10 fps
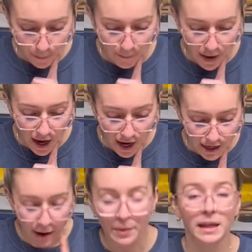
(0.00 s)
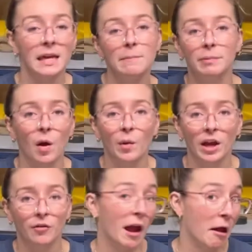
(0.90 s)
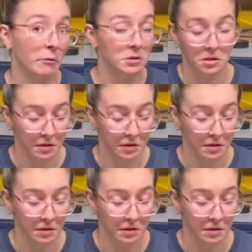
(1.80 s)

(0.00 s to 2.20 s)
But I'm going to keep blowing it around